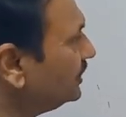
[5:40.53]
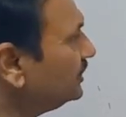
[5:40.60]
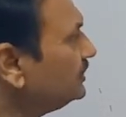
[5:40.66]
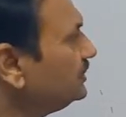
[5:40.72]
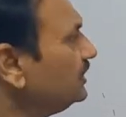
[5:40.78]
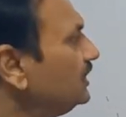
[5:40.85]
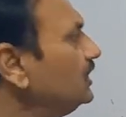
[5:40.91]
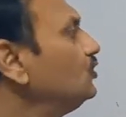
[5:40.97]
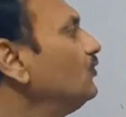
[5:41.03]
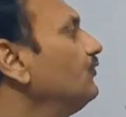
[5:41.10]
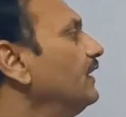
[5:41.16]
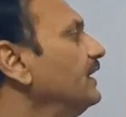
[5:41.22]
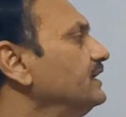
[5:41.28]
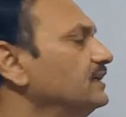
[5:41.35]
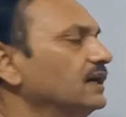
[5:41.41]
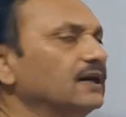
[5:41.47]

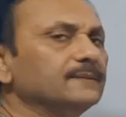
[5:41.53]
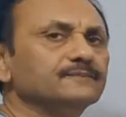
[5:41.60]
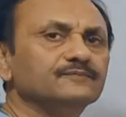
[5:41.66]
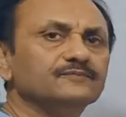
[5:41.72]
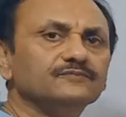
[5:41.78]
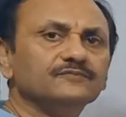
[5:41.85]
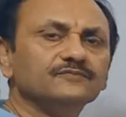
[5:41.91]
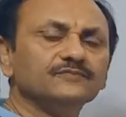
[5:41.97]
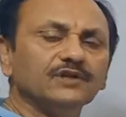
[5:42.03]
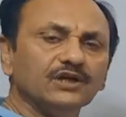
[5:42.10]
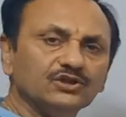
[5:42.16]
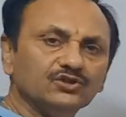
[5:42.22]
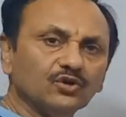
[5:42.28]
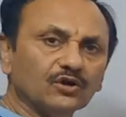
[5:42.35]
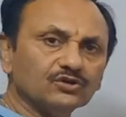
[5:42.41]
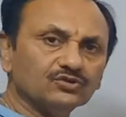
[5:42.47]
genetophyta is
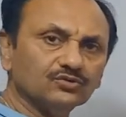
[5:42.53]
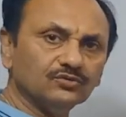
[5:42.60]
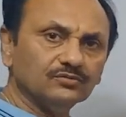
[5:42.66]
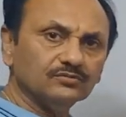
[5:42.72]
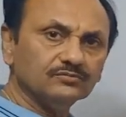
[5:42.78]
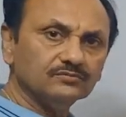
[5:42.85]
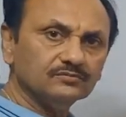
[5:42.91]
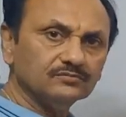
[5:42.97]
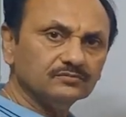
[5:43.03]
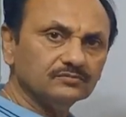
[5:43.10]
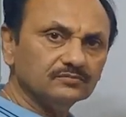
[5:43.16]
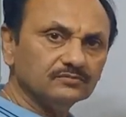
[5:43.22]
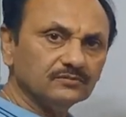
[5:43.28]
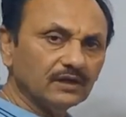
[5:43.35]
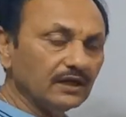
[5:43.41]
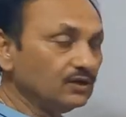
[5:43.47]
also
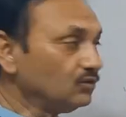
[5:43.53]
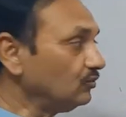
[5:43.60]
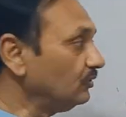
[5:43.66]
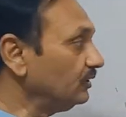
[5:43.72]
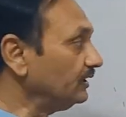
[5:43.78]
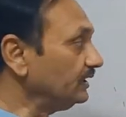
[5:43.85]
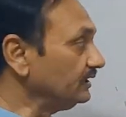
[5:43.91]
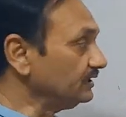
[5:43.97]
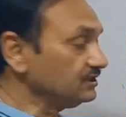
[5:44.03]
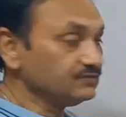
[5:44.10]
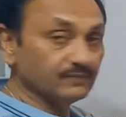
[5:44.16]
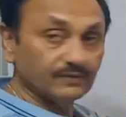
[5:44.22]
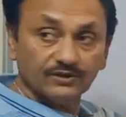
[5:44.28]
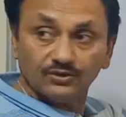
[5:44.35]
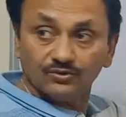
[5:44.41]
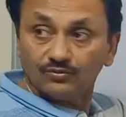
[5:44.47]
including in this
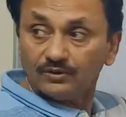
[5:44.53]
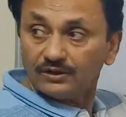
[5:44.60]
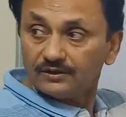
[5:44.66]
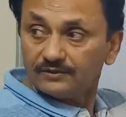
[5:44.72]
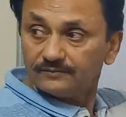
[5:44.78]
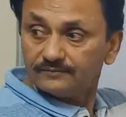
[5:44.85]
particular